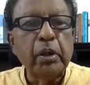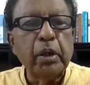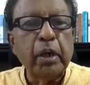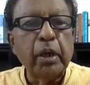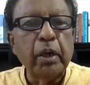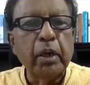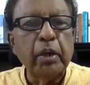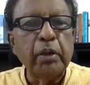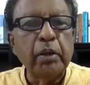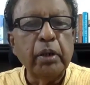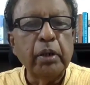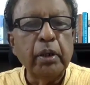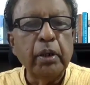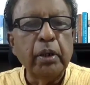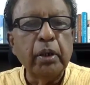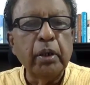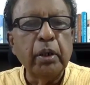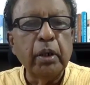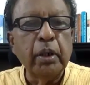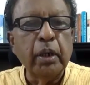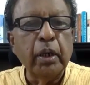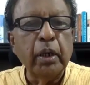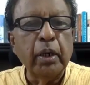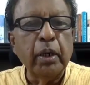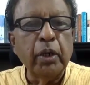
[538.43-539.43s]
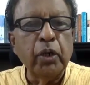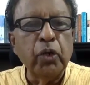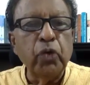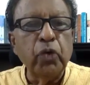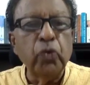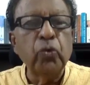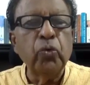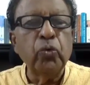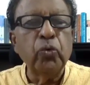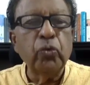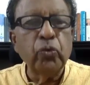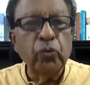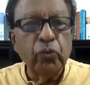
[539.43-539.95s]
uh, the uh,
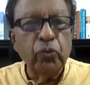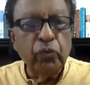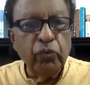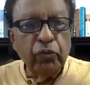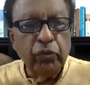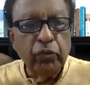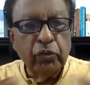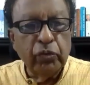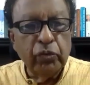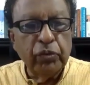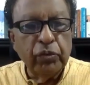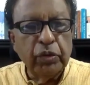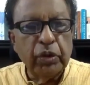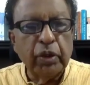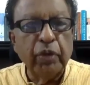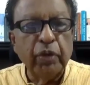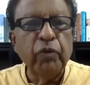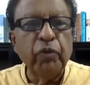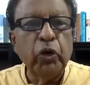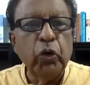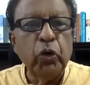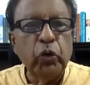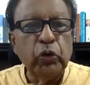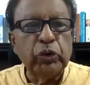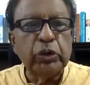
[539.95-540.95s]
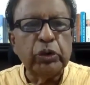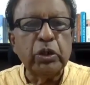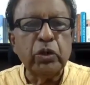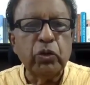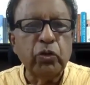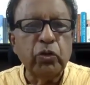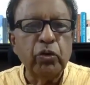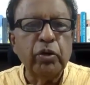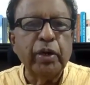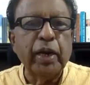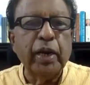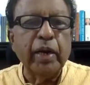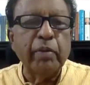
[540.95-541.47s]
new revolution
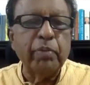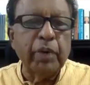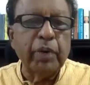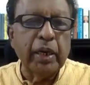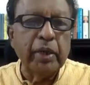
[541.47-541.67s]
could take